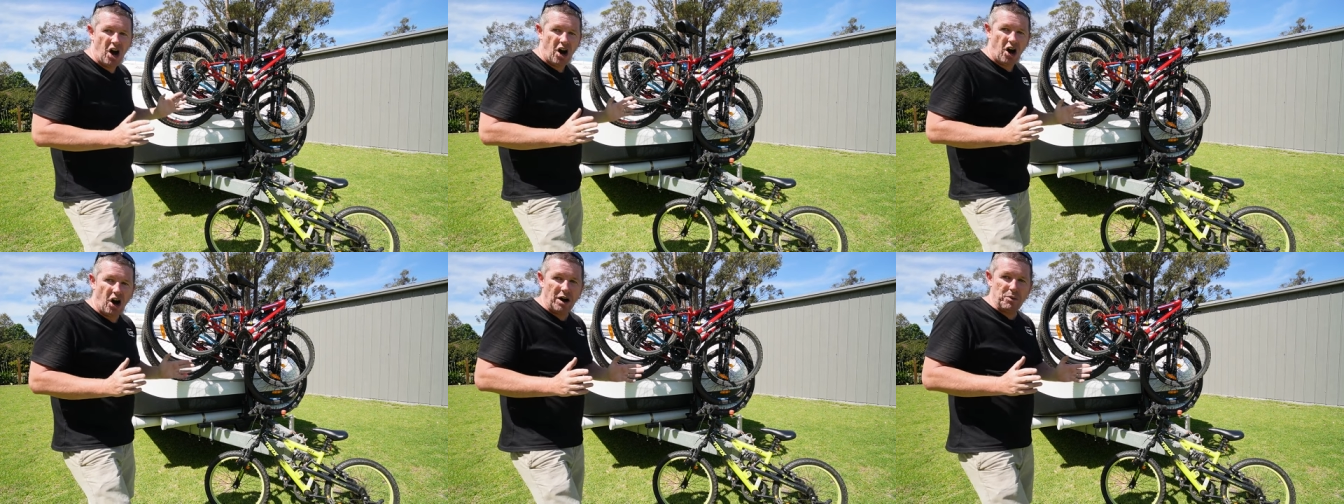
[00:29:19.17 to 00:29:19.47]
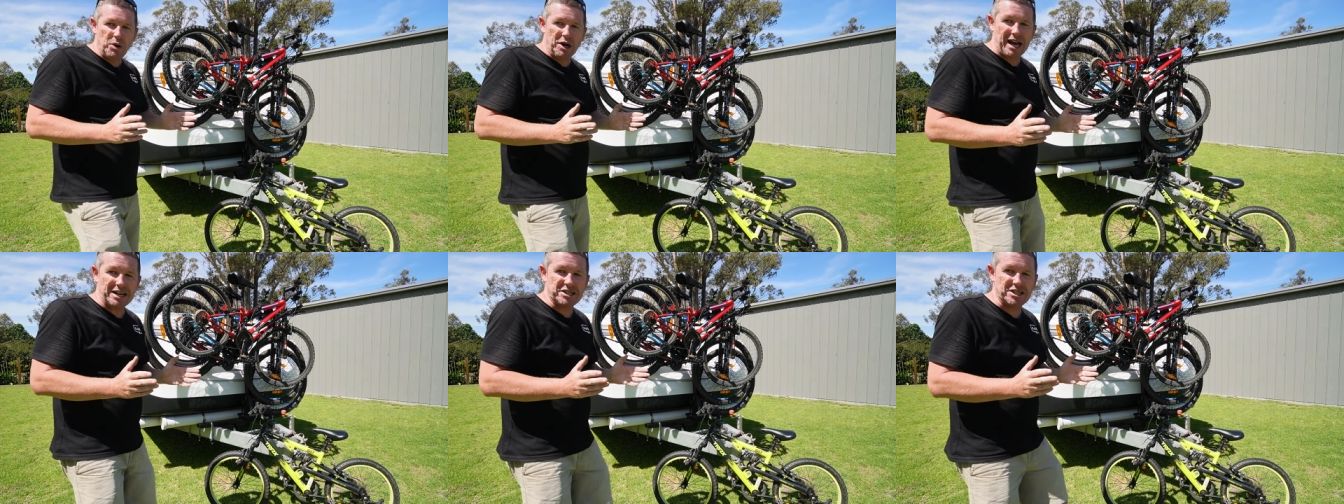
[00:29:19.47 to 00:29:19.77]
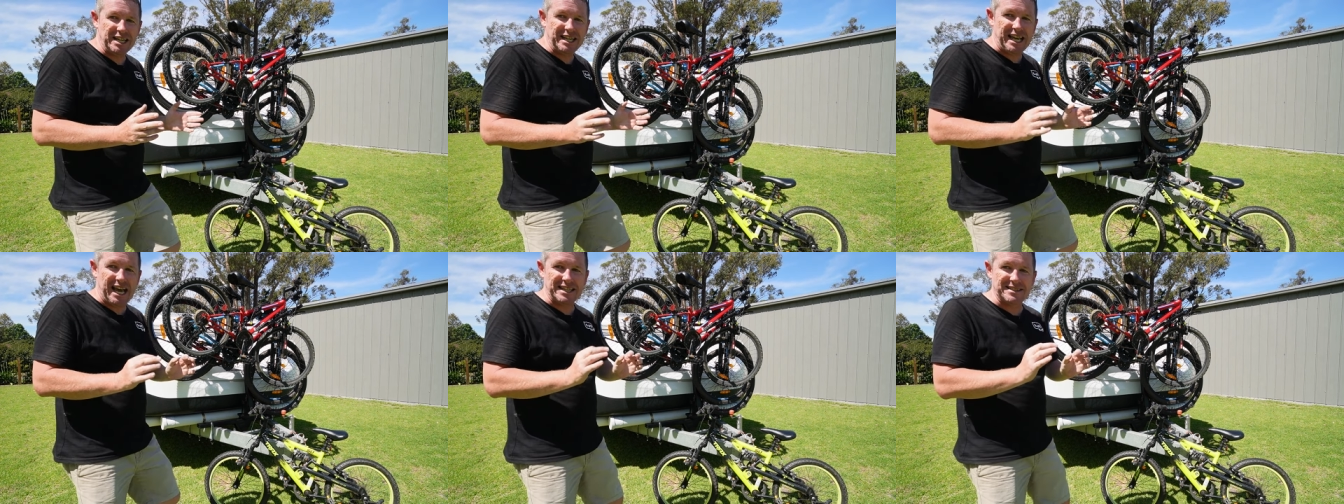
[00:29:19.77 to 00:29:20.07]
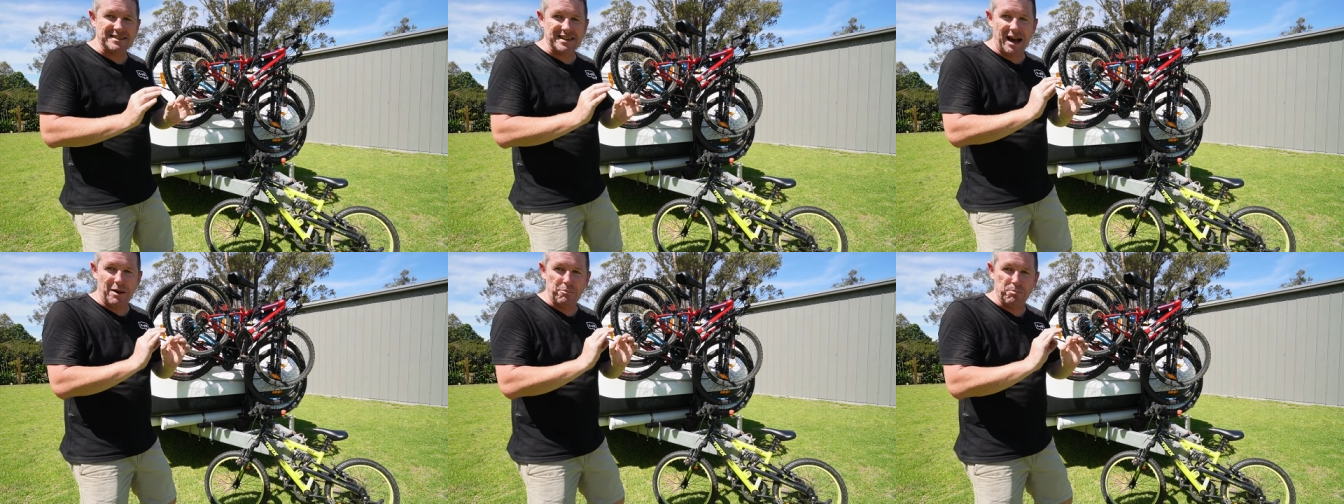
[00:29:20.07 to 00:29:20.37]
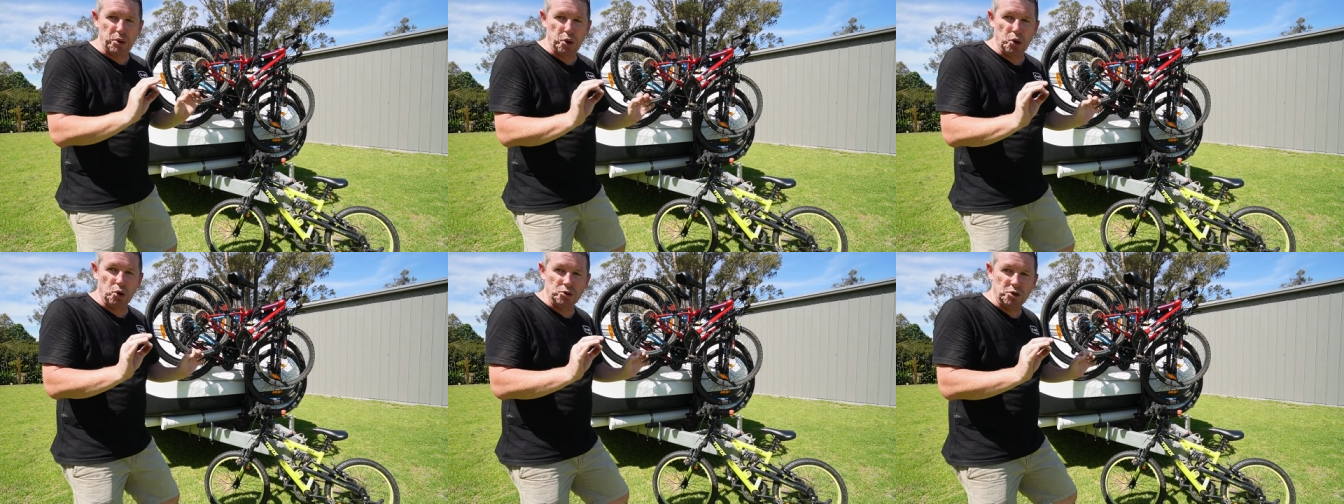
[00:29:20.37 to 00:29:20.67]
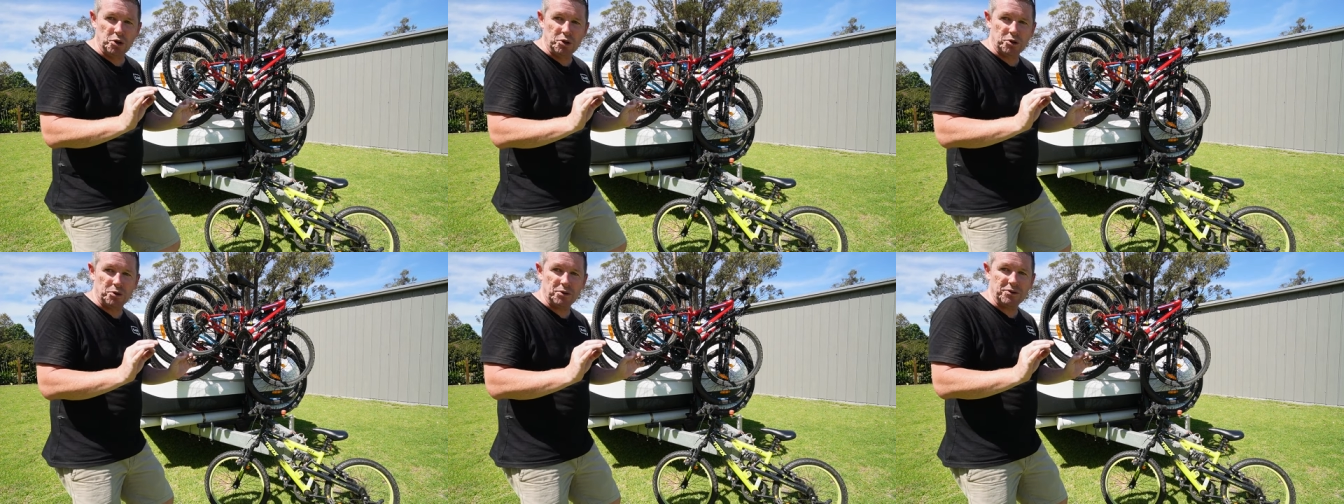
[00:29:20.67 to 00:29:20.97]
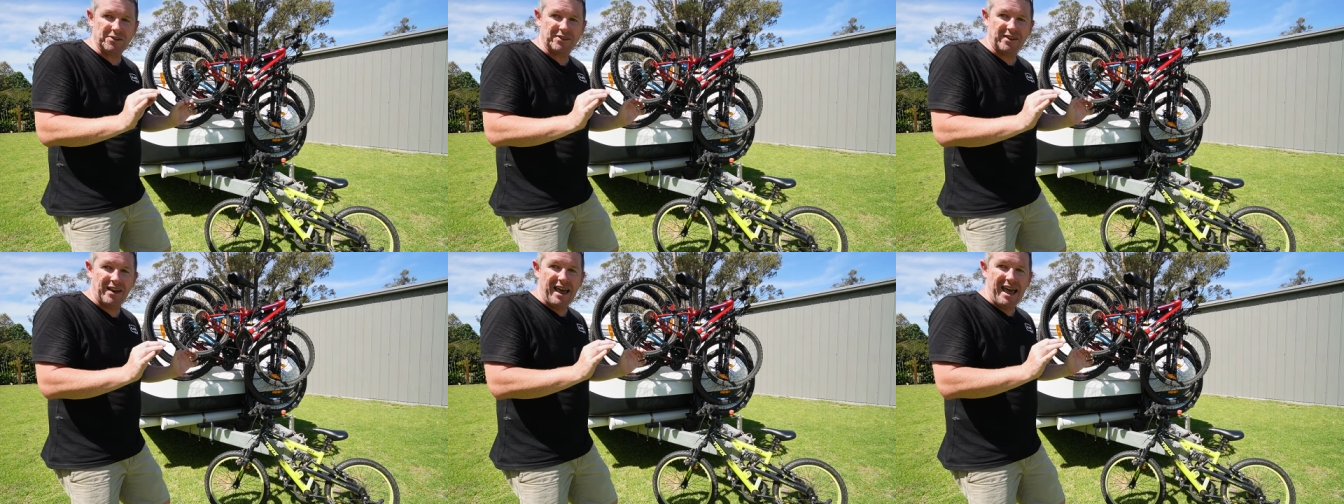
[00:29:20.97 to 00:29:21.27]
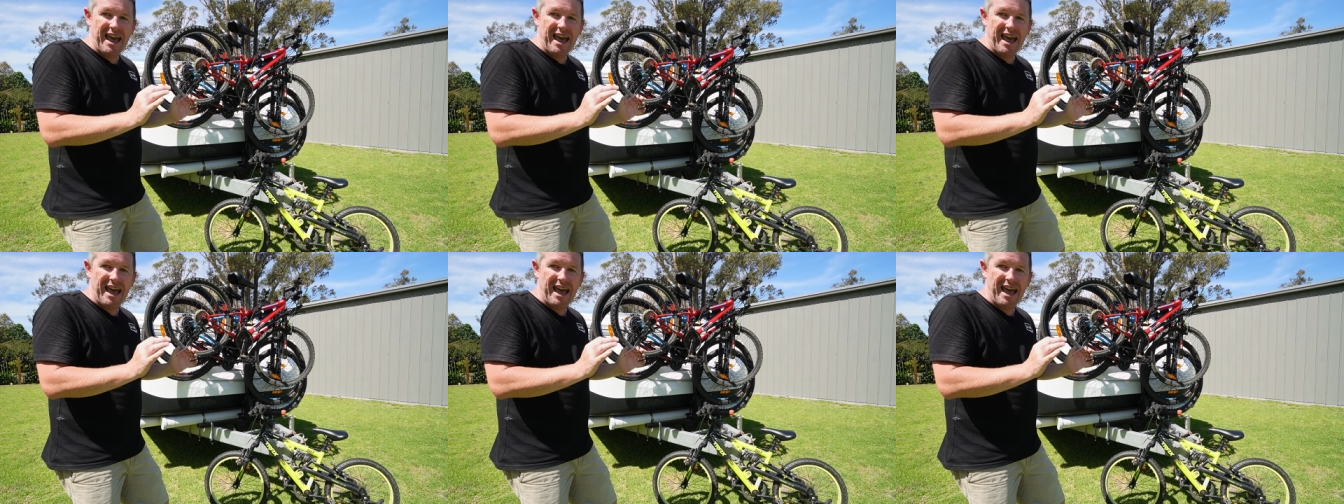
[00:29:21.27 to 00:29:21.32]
I would actually get some pool noodles